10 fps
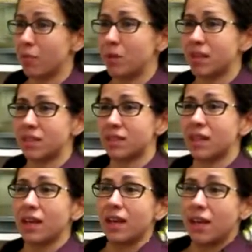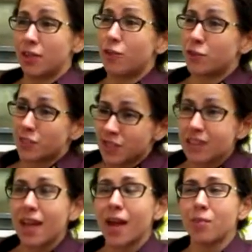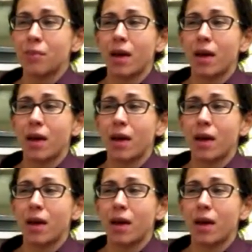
Because in the first exam,